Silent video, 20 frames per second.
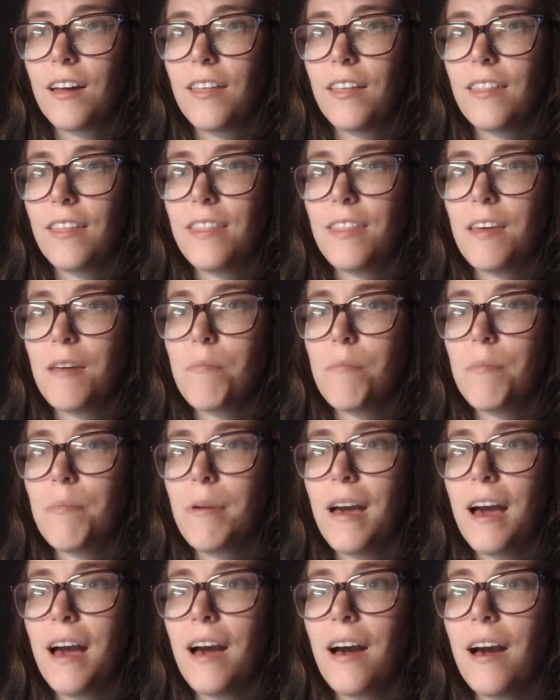And then they
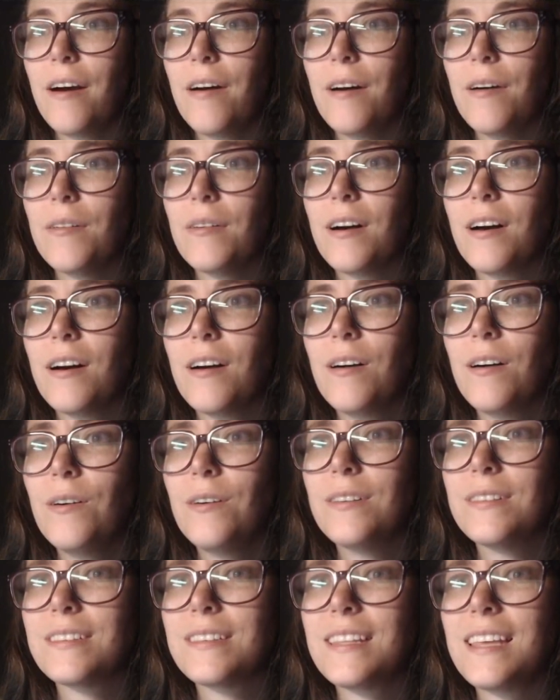bow.
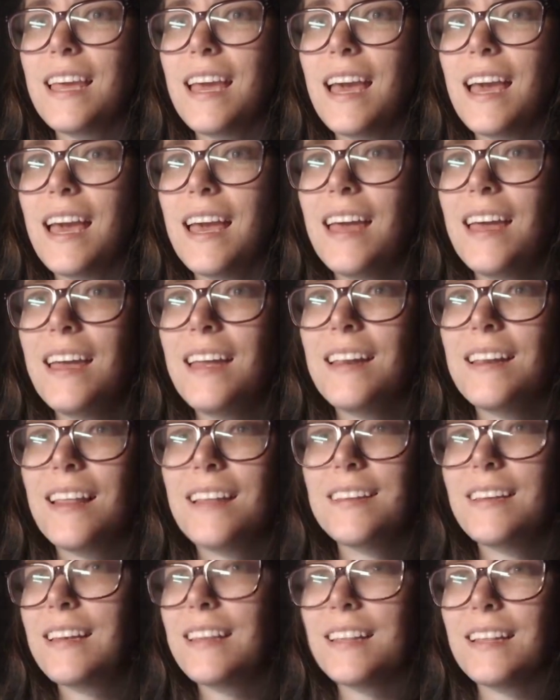Oh, it's the end.
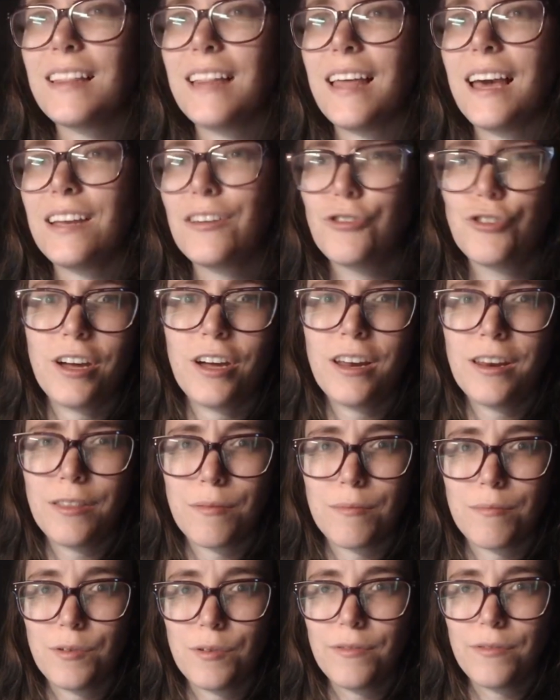That's like the last shot of
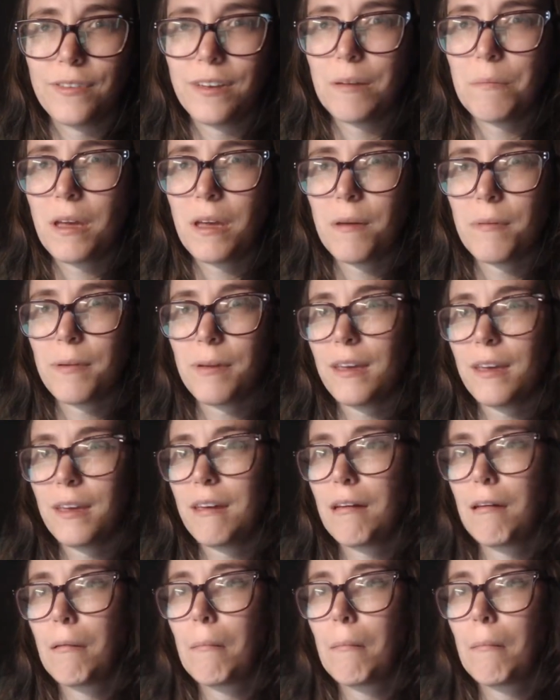the movie, maybe.